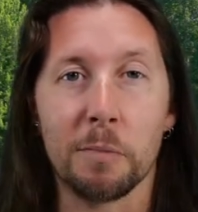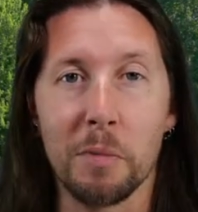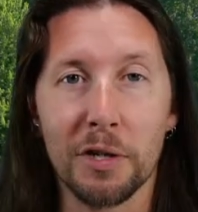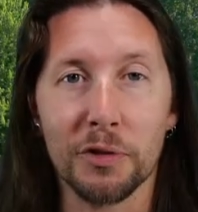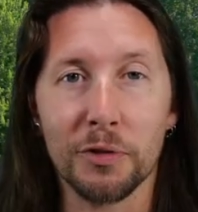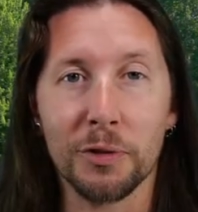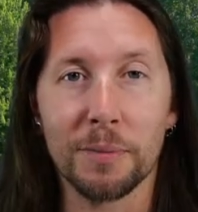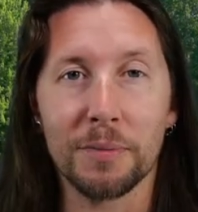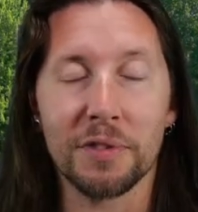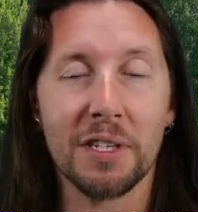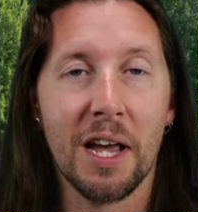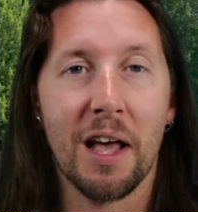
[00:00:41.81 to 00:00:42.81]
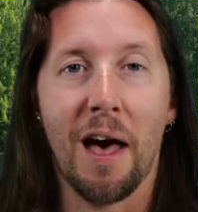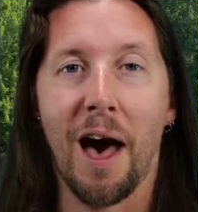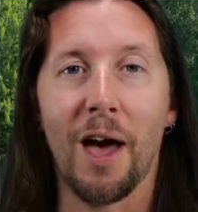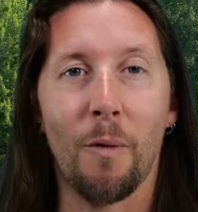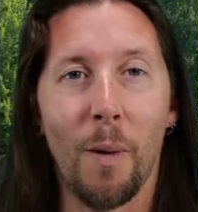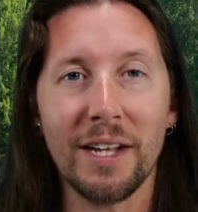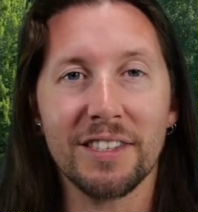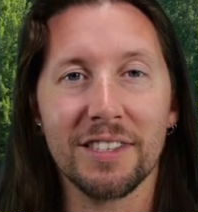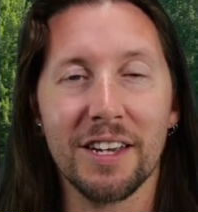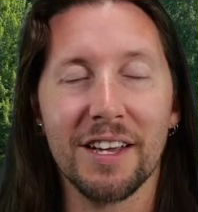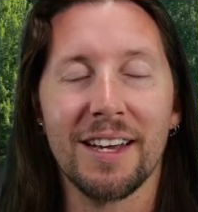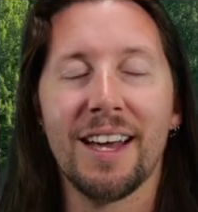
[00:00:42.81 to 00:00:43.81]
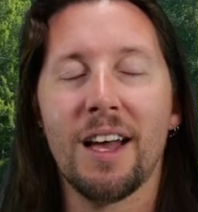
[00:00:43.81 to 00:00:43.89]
mushrooms, ayahuasca.